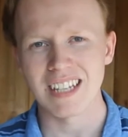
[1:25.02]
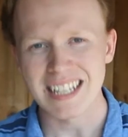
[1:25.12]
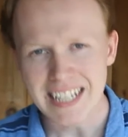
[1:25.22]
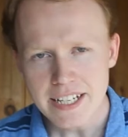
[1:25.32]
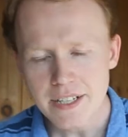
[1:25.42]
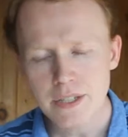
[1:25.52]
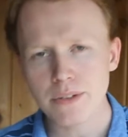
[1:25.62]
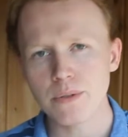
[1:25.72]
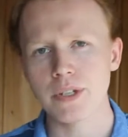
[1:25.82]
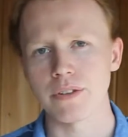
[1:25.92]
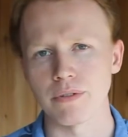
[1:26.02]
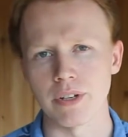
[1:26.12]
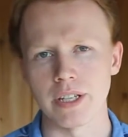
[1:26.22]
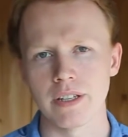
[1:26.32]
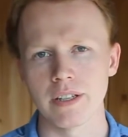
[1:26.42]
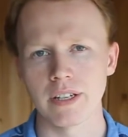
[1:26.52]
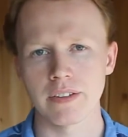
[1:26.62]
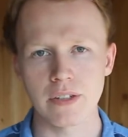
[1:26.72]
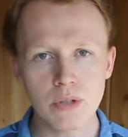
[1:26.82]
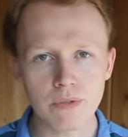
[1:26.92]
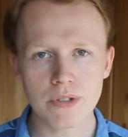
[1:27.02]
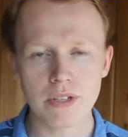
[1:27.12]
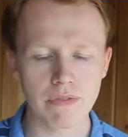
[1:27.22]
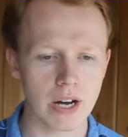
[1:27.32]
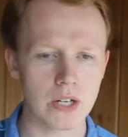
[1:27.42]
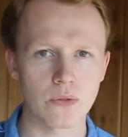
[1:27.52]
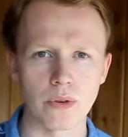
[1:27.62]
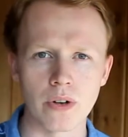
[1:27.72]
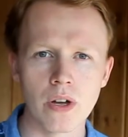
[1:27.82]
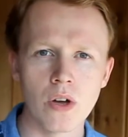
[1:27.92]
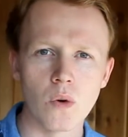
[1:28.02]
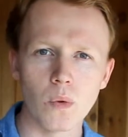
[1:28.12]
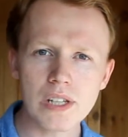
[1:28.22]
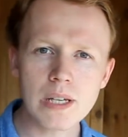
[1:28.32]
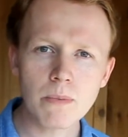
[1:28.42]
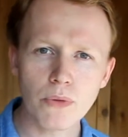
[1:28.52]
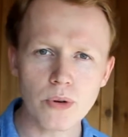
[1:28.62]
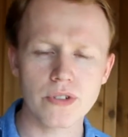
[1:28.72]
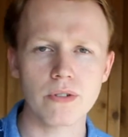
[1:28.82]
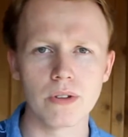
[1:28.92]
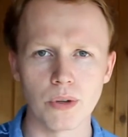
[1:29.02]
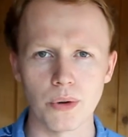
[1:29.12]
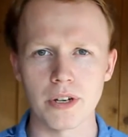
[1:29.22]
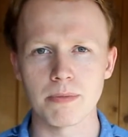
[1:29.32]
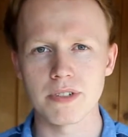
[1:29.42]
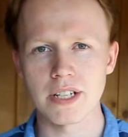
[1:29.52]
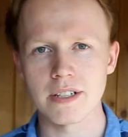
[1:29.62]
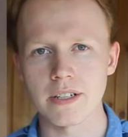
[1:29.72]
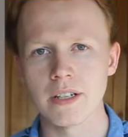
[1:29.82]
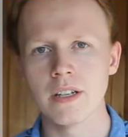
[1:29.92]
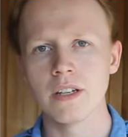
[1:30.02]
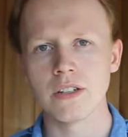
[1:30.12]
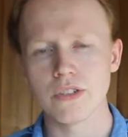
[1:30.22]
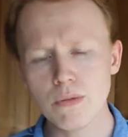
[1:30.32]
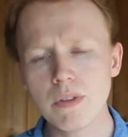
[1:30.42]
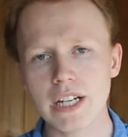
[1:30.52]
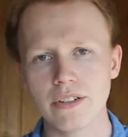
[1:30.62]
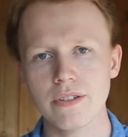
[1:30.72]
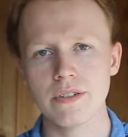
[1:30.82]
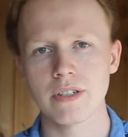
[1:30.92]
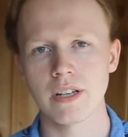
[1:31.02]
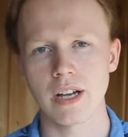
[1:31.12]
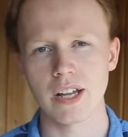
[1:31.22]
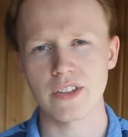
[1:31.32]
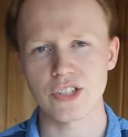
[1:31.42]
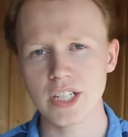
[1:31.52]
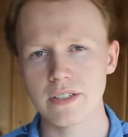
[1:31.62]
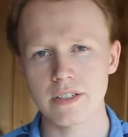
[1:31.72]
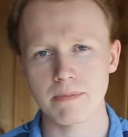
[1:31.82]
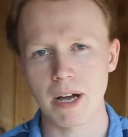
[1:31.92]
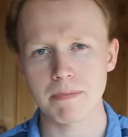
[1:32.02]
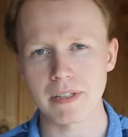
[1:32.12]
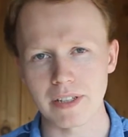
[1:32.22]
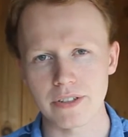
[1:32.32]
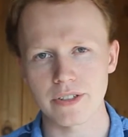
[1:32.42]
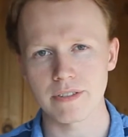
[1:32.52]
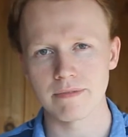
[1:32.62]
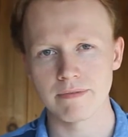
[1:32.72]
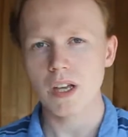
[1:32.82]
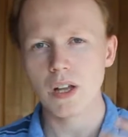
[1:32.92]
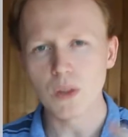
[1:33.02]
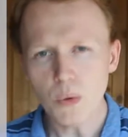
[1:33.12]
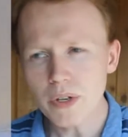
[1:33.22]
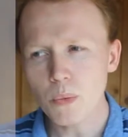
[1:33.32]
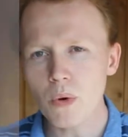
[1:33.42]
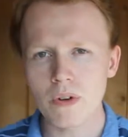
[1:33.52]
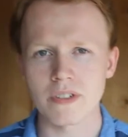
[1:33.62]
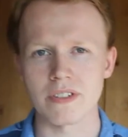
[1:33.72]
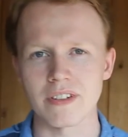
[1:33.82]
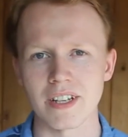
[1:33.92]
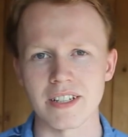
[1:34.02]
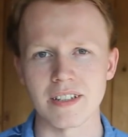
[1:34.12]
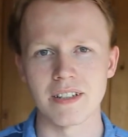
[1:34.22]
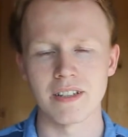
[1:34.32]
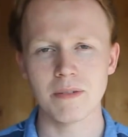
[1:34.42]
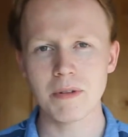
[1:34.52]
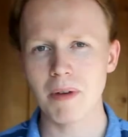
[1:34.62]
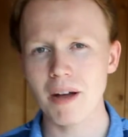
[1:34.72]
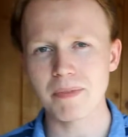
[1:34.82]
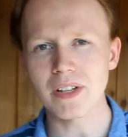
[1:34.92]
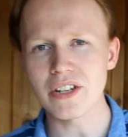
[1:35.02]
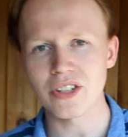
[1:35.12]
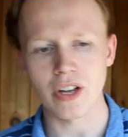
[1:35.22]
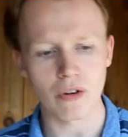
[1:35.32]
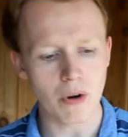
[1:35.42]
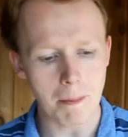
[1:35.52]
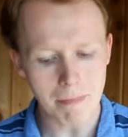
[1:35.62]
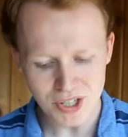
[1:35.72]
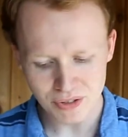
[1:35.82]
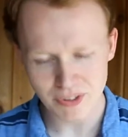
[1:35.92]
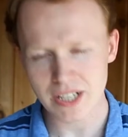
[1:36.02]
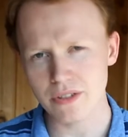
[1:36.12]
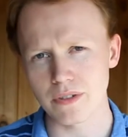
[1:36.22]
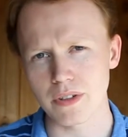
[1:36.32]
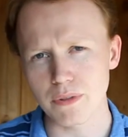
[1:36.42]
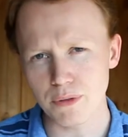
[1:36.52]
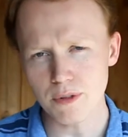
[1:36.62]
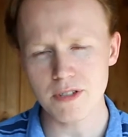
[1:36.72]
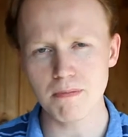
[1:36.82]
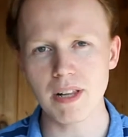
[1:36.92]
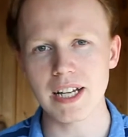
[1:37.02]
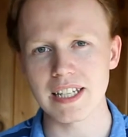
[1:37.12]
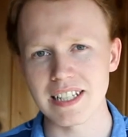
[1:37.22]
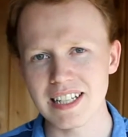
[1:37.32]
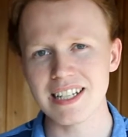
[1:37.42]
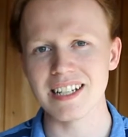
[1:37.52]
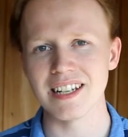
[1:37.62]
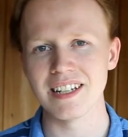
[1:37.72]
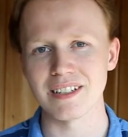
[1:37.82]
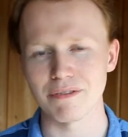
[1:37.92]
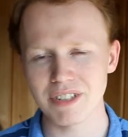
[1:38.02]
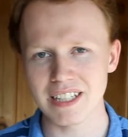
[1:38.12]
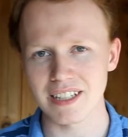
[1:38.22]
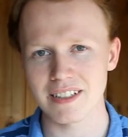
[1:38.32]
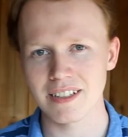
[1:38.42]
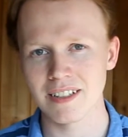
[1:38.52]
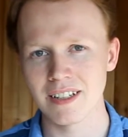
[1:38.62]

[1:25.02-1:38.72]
In 1833, at the University of Oxford, William Forster Lloyd presented 2 lectures on the checks to population. Lloyd warns that human population can grow much faster than the food supply needed to feed it.